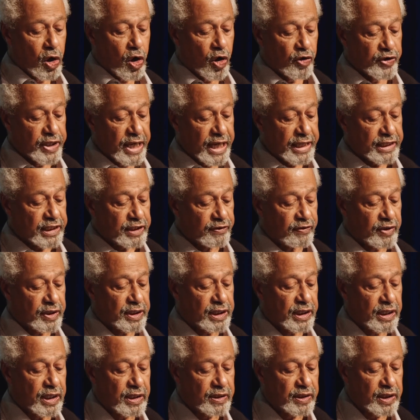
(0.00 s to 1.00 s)
on the
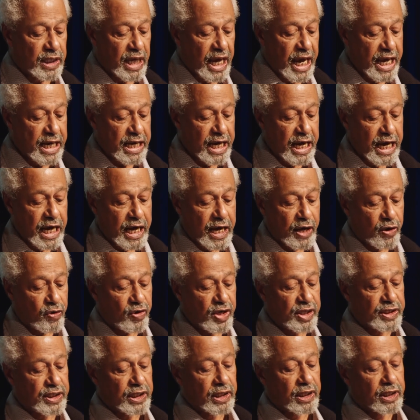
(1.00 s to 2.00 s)
activities and
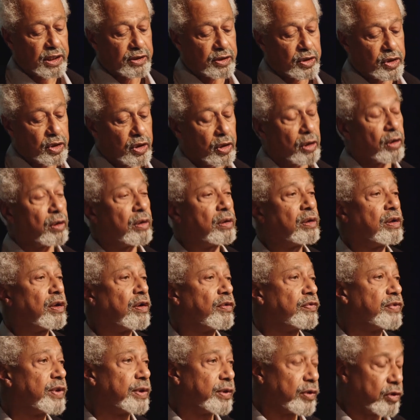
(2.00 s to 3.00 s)
increasing control
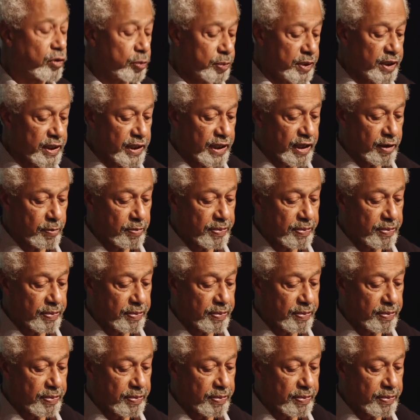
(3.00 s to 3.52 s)
of the European